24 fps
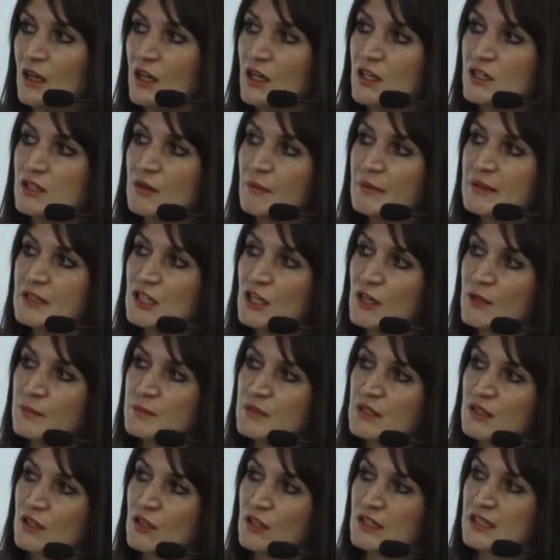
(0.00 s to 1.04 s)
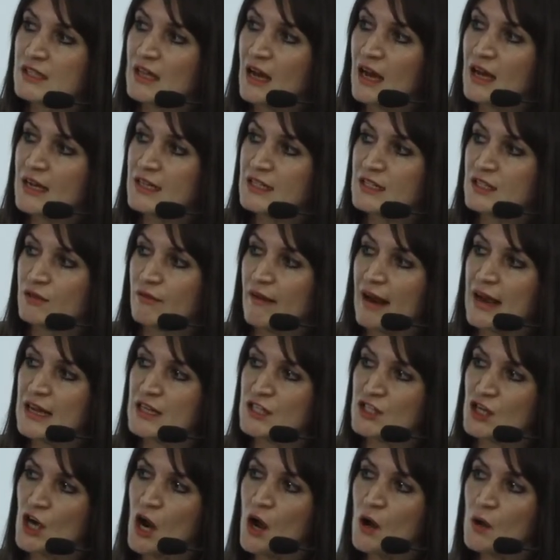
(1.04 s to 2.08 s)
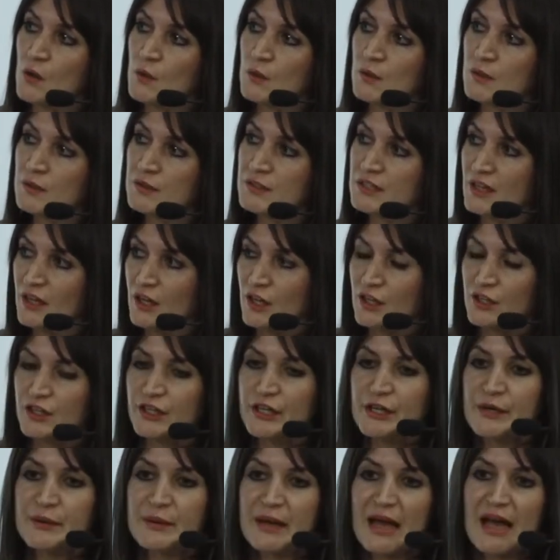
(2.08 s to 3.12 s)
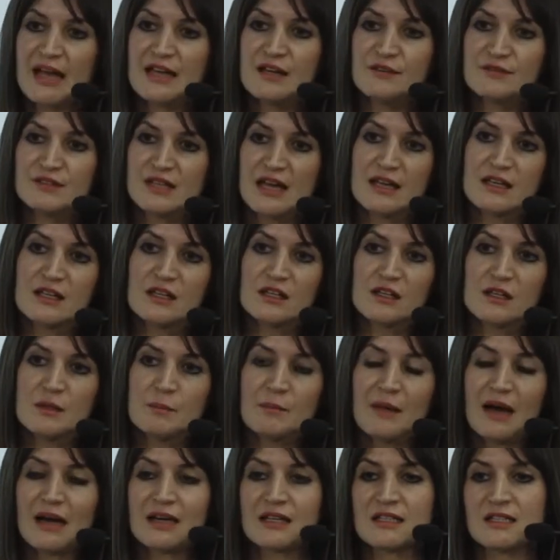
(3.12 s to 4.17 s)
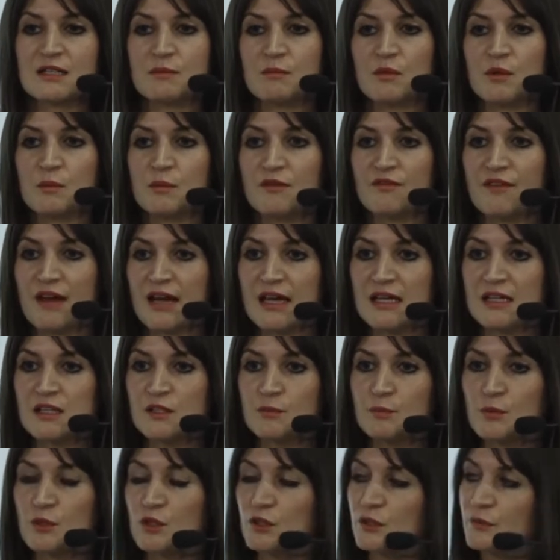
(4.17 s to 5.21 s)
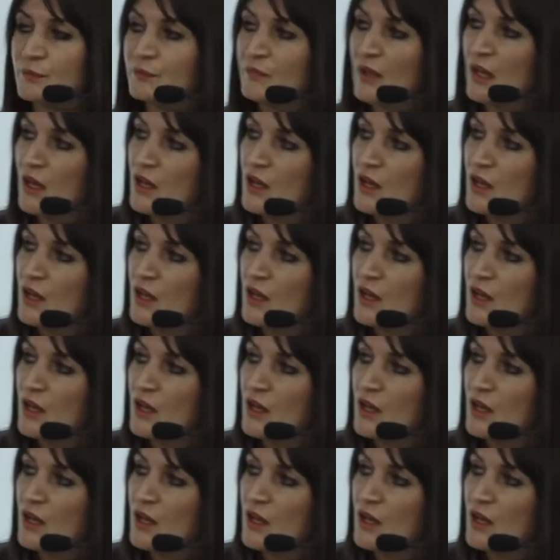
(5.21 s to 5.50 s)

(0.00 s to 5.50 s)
So in terms of the size thresholds, the UK have taken the maximum available.